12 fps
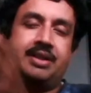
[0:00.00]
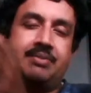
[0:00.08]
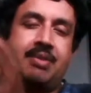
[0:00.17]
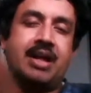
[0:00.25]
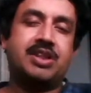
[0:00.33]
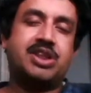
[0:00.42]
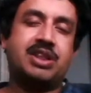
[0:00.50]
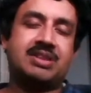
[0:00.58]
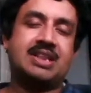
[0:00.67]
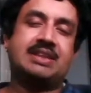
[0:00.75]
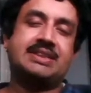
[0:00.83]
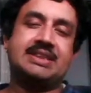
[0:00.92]
biological
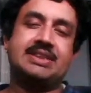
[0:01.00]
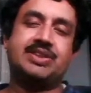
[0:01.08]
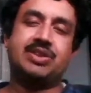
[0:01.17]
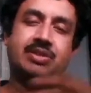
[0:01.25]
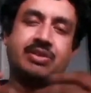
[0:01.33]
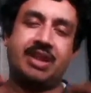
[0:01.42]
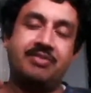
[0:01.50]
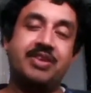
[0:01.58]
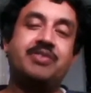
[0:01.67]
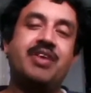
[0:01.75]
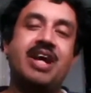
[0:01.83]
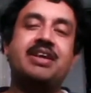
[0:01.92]
sciences, or
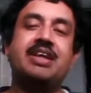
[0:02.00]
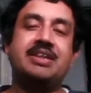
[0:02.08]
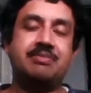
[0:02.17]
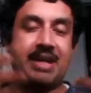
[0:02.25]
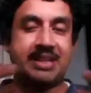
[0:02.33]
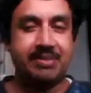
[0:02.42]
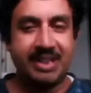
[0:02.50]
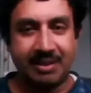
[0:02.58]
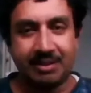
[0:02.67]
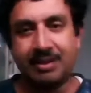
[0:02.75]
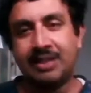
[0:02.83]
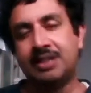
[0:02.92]
everywhere in the
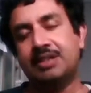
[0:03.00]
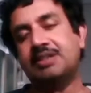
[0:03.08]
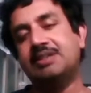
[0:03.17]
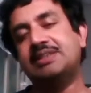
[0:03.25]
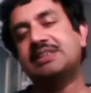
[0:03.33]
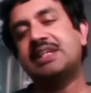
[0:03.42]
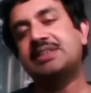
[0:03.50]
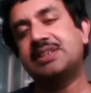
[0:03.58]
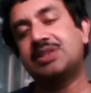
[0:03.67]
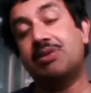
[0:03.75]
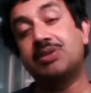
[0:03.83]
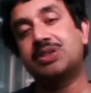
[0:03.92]
mathematical
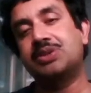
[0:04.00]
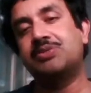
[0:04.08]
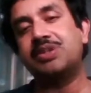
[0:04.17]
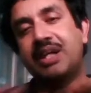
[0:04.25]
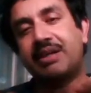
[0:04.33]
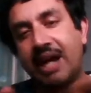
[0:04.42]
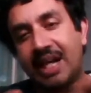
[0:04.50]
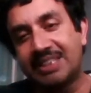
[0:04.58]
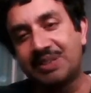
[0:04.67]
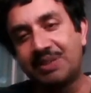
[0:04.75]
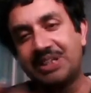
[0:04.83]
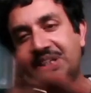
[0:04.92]
sciences also. We are
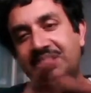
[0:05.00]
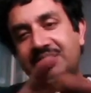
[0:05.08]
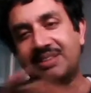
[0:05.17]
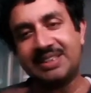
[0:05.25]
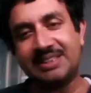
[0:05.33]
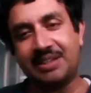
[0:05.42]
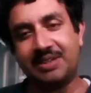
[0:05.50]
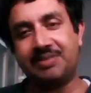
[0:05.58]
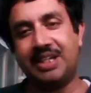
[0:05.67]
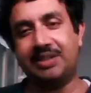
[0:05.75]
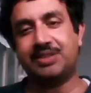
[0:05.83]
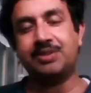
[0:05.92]
isolating this kind of
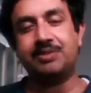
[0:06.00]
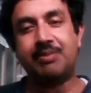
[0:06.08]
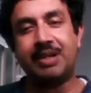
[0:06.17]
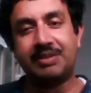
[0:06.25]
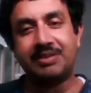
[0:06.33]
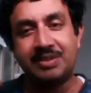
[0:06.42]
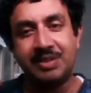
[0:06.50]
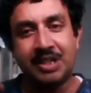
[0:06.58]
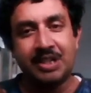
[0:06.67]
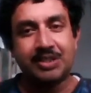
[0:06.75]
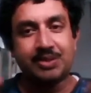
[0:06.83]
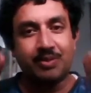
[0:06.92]
thing. So
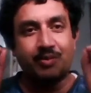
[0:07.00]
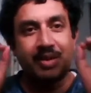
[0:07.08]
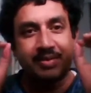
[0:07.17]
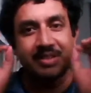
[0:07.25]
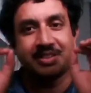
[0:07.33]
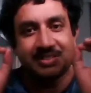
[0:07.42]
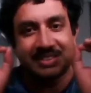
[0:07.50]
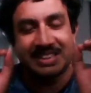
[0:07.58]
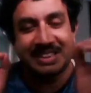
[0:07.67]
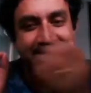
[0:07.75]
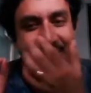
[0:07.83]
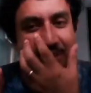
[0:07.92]
one of the
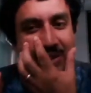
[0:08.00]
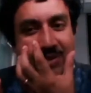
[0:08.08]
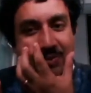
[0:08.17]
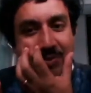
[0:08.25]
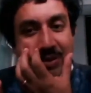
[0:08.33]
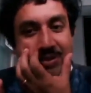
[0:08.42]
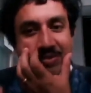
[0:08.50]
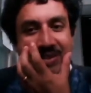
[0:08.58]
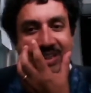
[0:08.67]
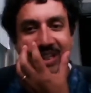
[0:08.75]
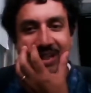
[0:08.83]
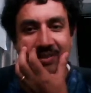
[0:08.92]
beautiful
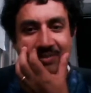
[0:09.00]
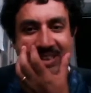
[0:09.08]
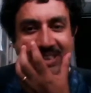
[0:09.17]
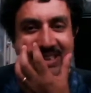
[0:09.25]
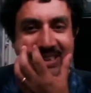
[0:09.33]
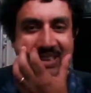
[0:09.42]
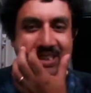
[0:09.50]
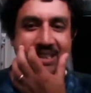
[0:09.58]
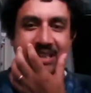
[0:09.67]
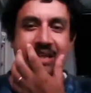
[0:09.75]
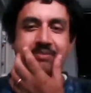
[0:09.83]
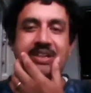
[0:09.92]
thing of this
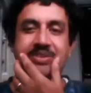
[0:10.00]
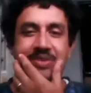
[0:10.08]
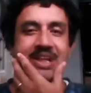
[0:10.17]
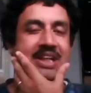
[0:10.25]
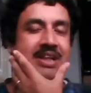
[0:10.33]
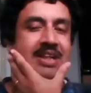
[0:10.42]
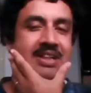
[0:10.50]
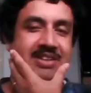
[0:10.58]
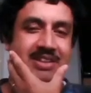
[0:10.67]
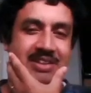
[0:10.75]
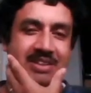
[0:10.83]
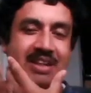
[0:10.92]
number three,
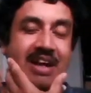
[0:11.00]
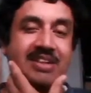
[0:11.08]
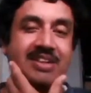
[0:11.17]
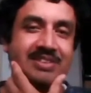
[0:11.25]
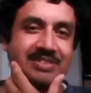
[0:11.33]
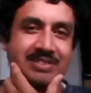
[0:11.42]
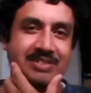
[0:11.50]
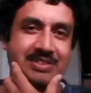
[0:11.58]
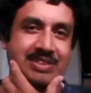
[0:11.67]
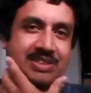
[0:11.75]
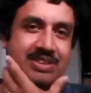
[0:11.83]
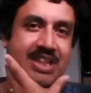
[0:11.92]
third
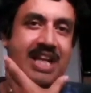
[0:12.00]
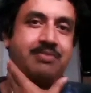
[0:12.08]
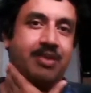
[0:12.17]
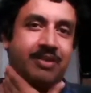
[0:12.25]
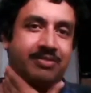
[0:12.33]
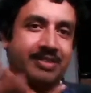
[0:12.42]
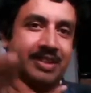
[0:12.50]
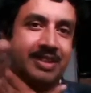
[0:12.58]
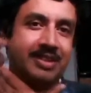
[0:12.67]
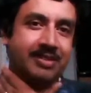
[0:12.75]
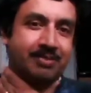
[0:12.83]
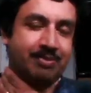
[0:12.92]
type of
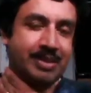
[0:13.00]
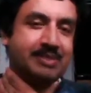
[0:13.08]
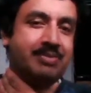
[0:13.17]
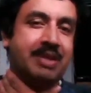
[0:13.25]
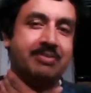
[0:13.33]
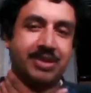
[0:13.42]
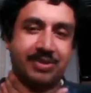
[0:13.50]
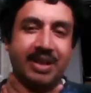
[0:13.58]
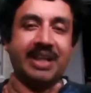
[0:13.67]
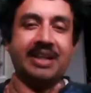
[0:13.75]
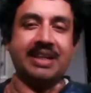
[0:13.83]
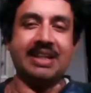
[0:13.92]
base prime metric,